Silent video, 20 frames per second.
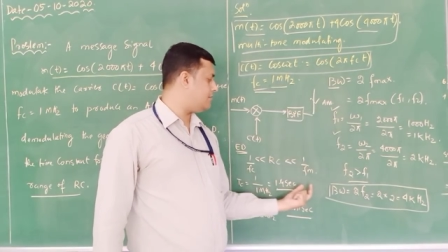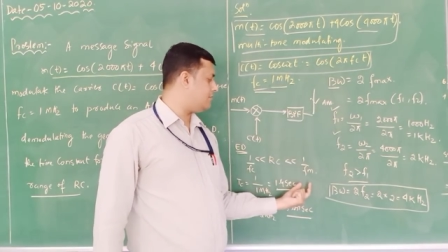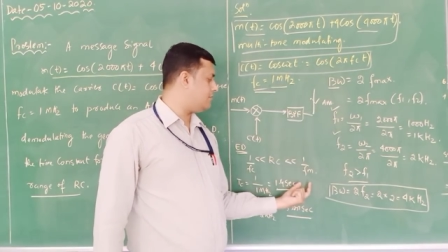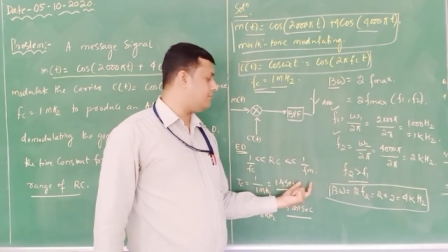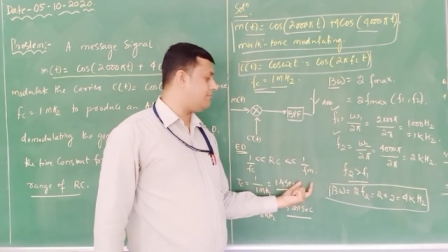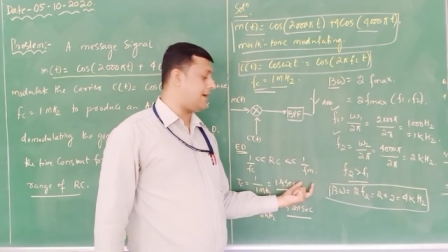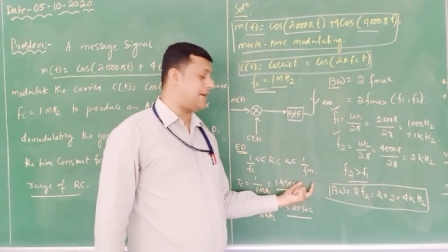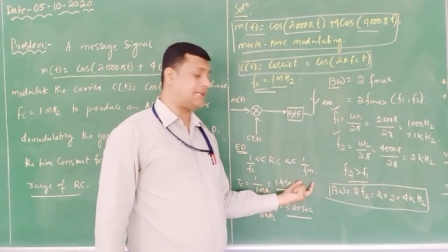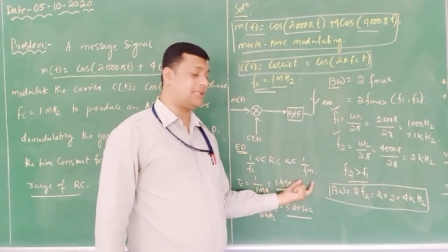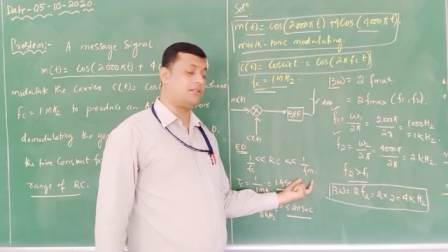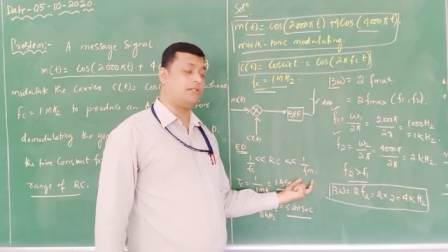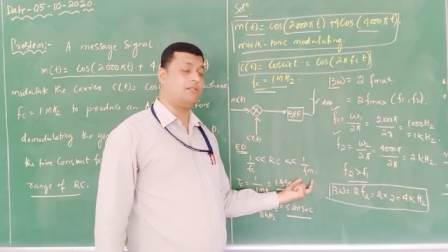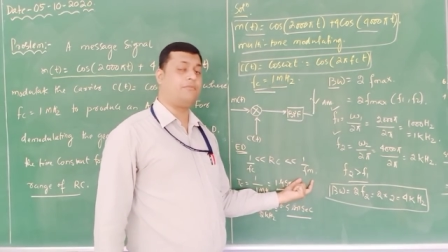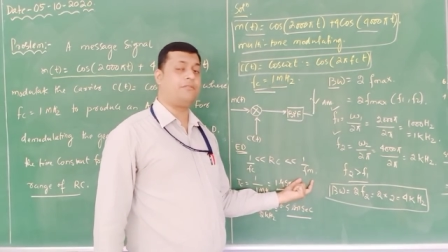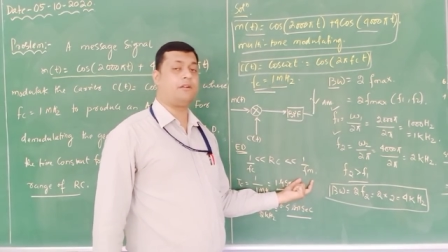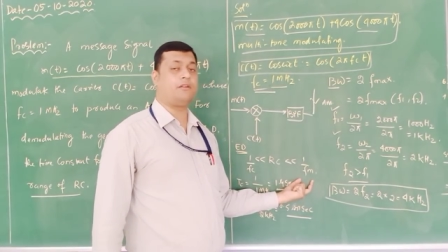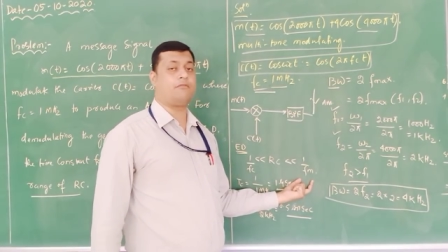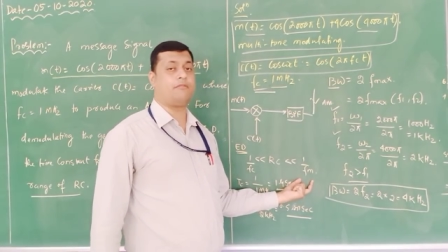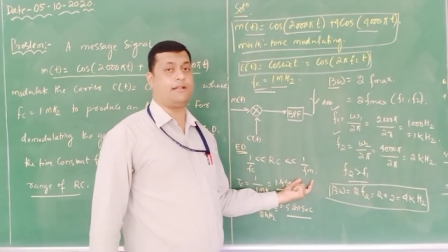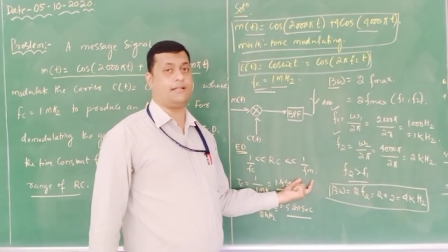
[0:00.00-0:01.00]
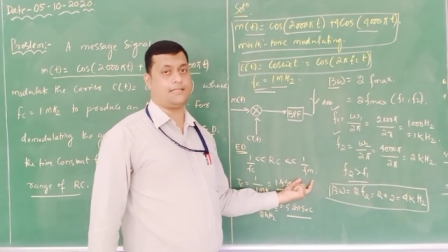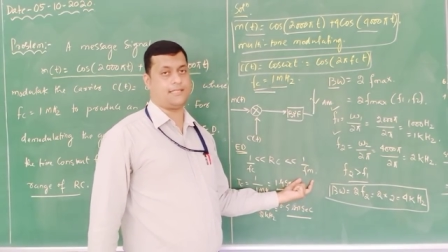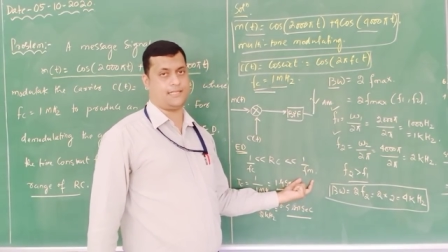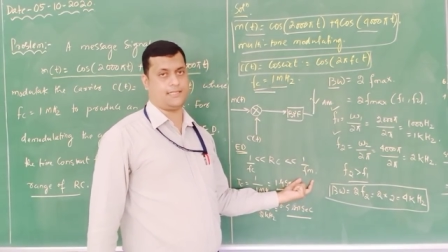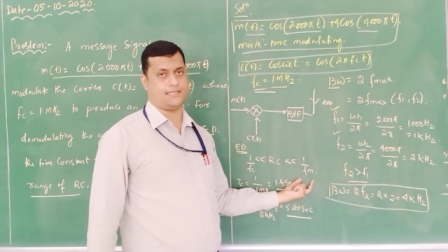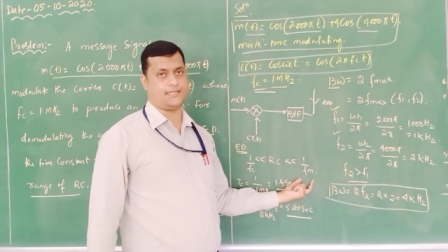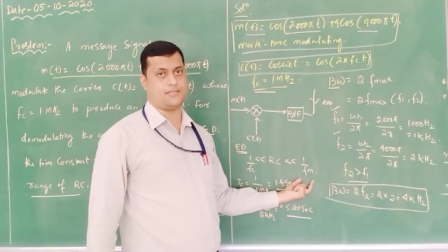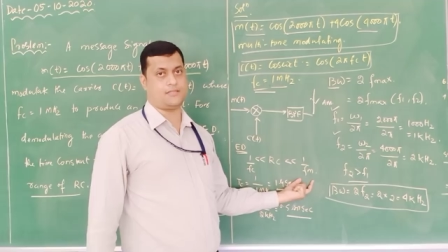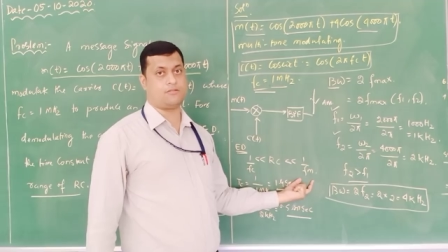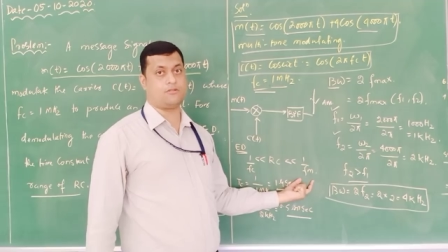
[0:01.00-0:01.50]
So maximum frequency
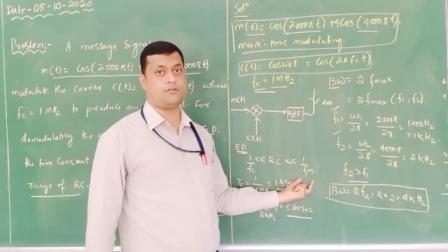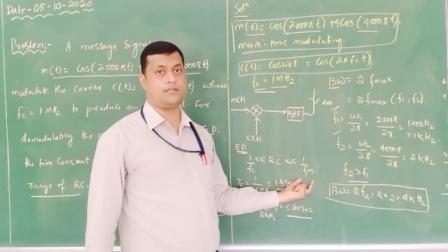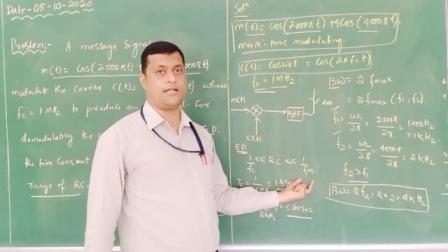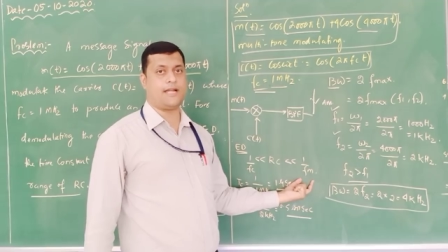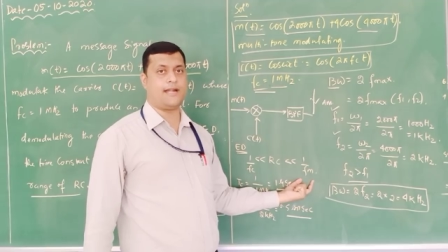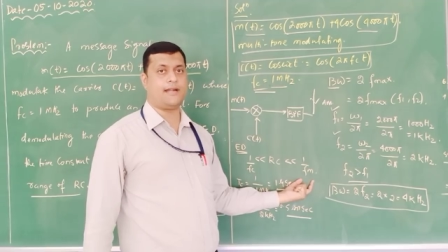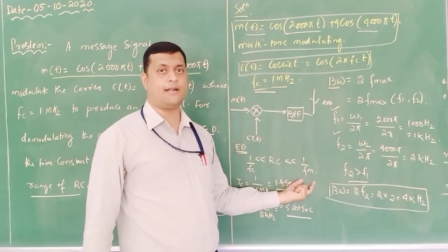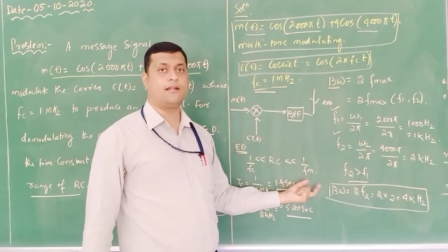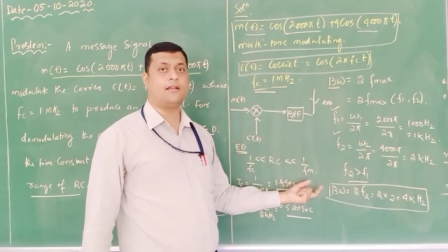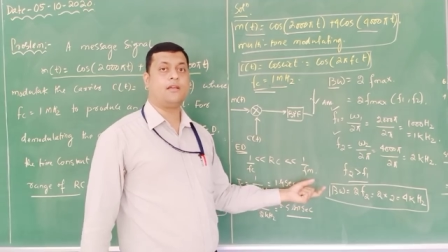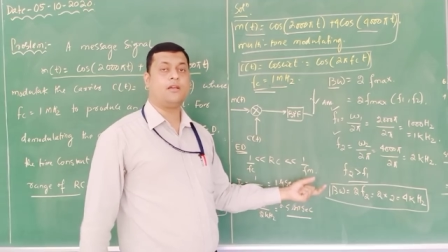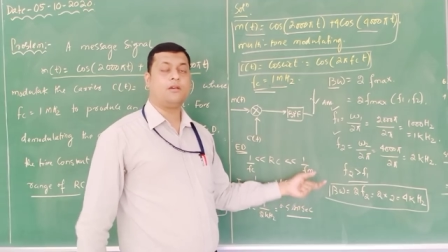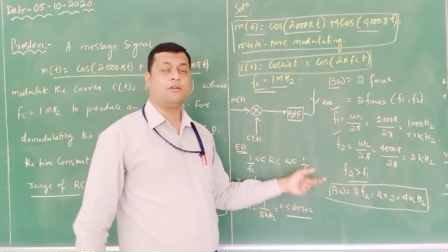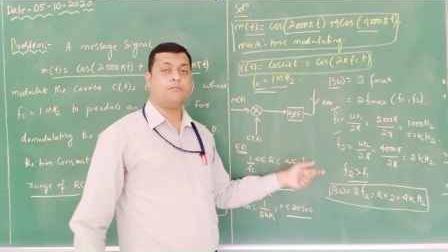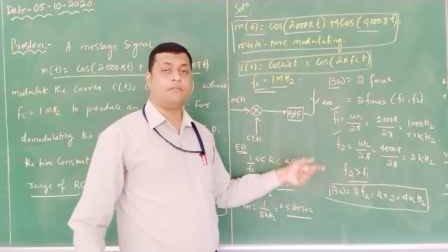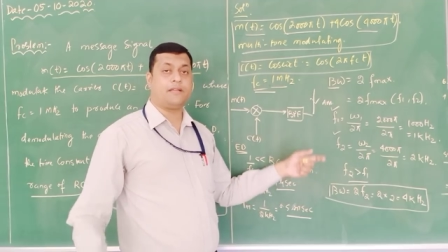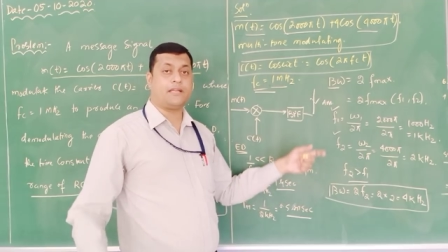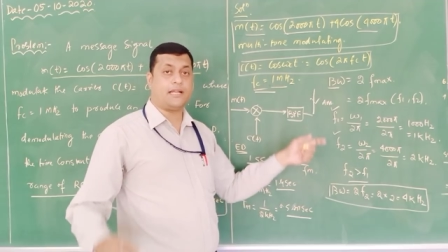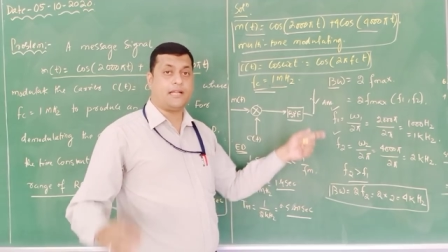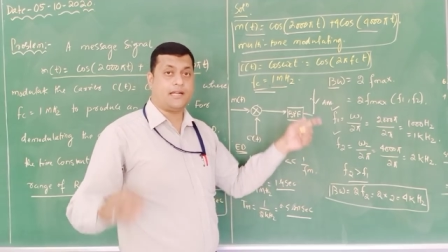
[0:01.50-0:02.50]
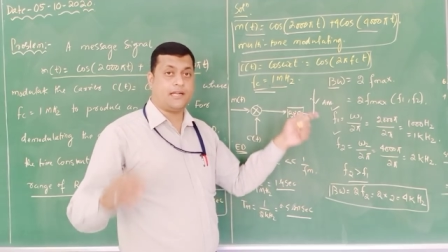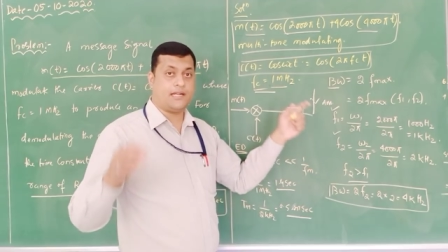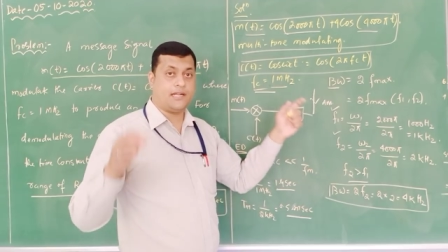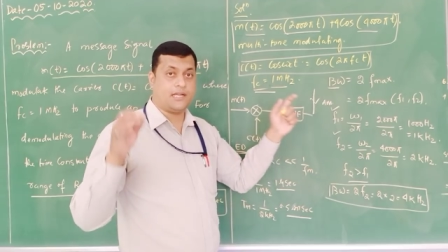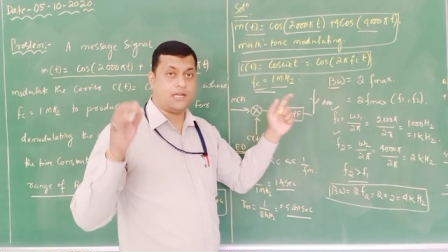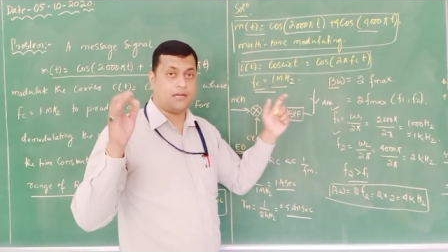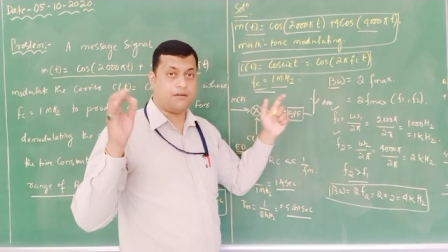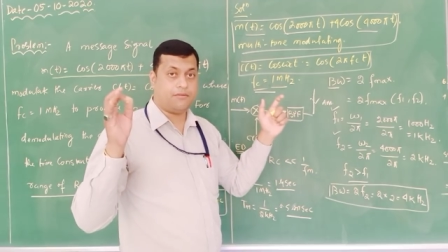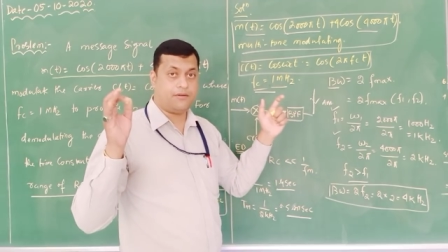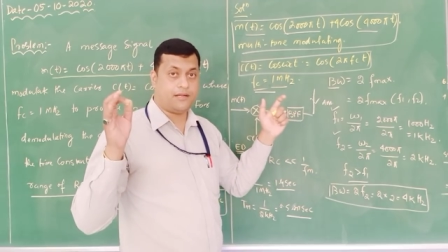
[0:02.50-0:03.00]
is this, so that we can
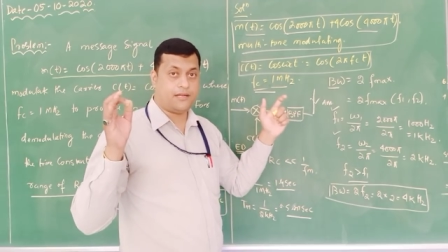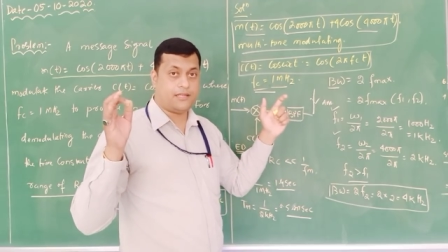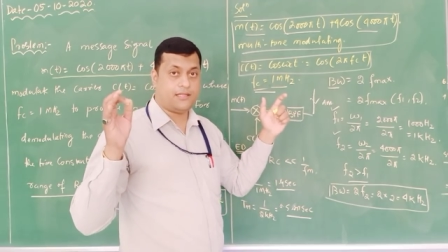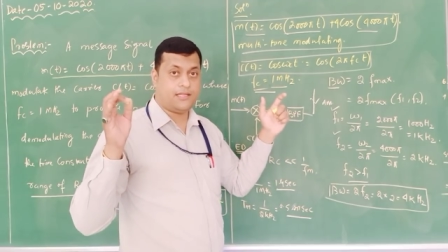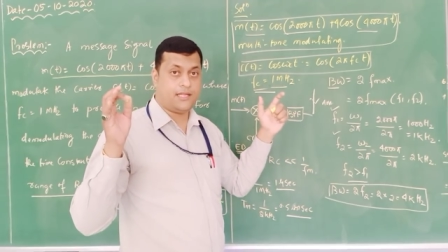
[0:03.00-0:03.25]
recover